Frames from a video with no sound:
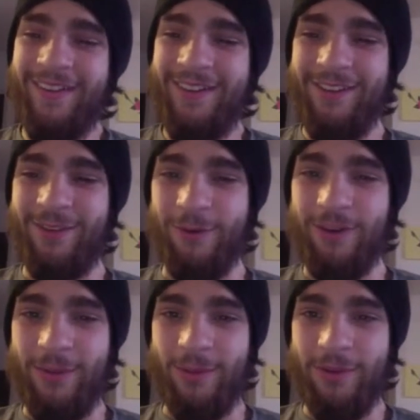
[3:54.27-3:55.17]

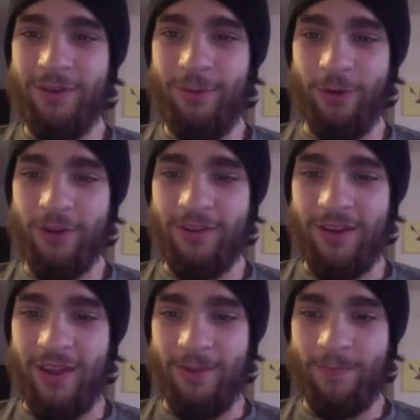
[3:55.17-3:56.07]
Squirty, putting in work
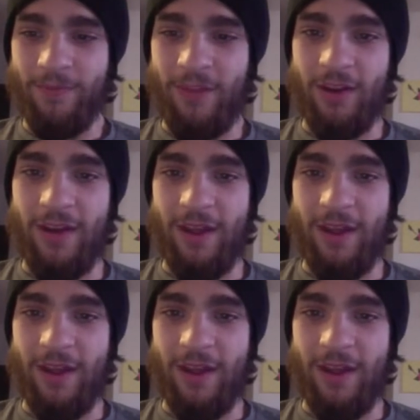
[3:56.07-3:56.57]
today. Alright,